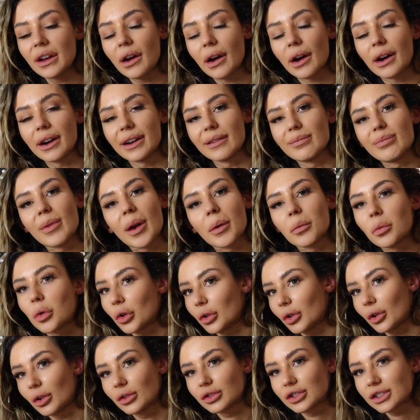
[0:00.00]
um, and
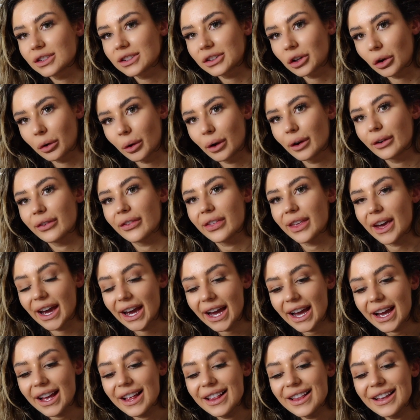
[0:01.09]
whatnot, just go off
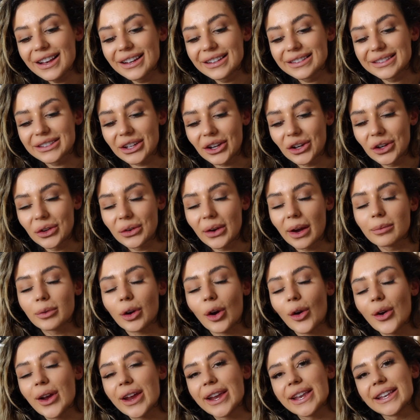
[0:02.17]
that. So I'm
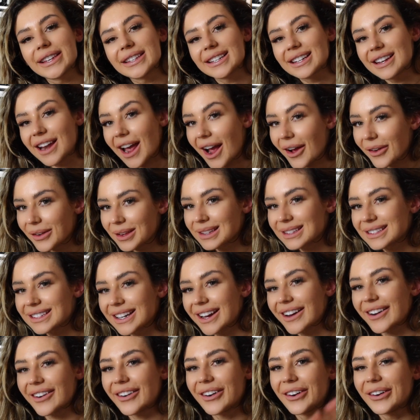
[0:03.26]
going to now
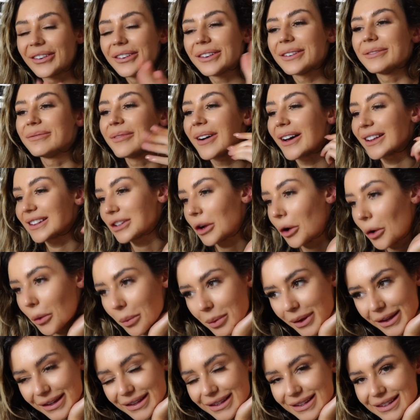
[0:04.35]
start on my
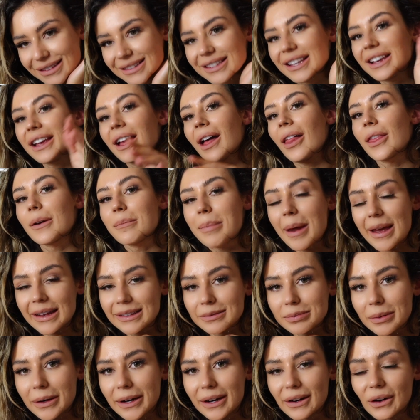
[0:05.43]
toppings, the
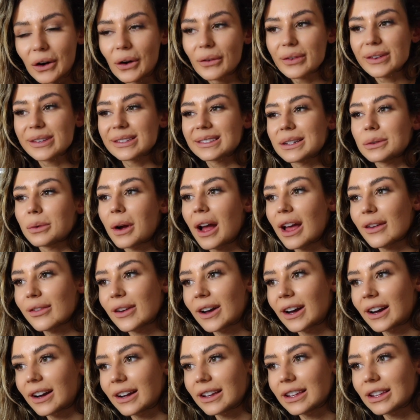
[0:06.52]
best part. Obviously, whatever
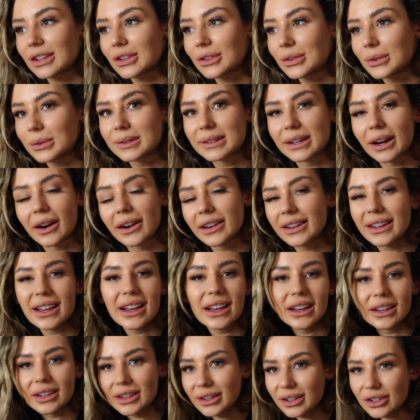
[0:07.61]
I use, like
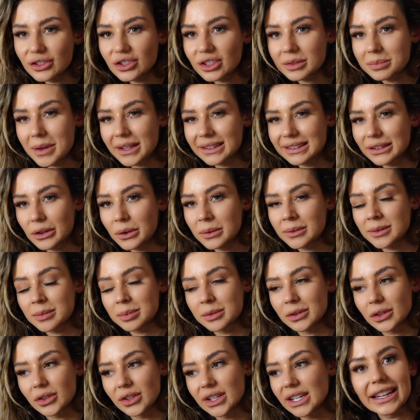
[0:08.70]
you can just mix it up to
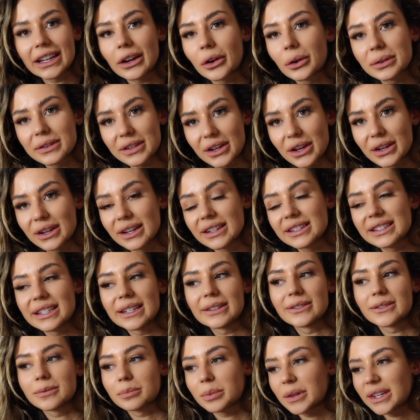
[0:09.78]
be honest, the
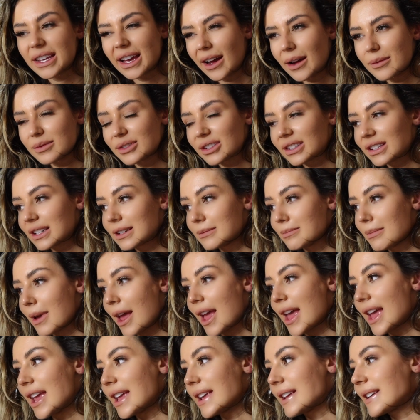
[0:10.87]
alternatives. But yeah, I'm just gonna
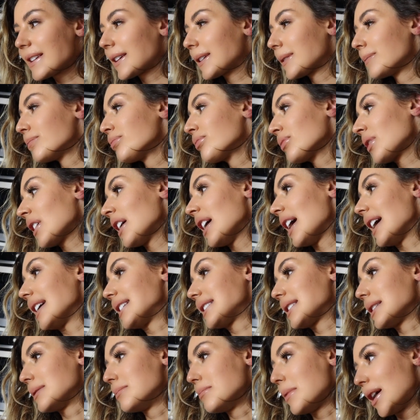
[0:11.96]
make a
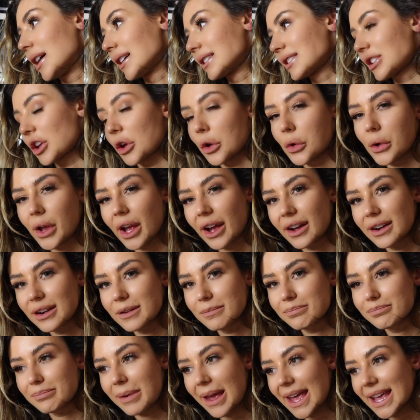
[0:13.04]
tomato kind
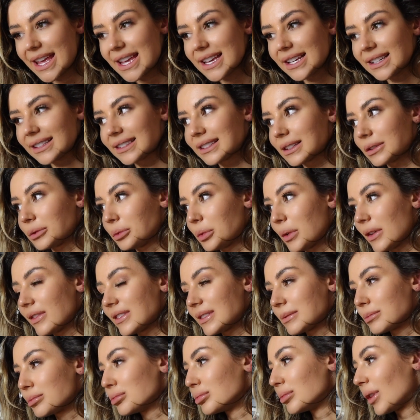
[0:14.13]
of base with
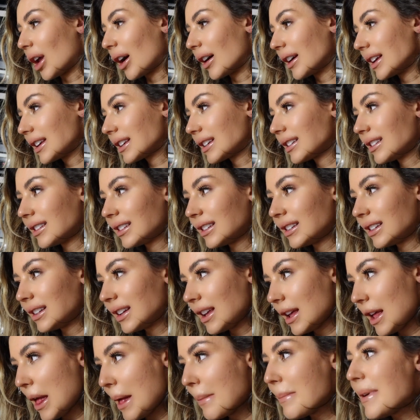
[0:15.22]
some like
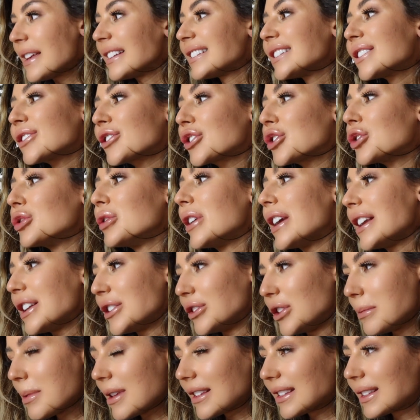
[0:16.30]
bits of
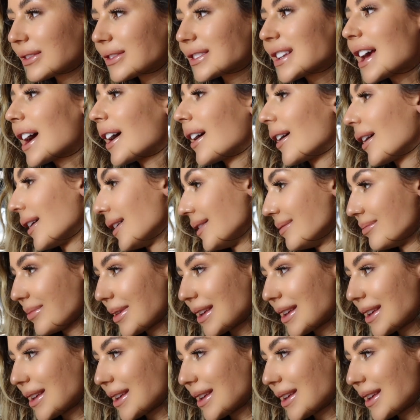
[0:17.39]
greenery, bits of thyme,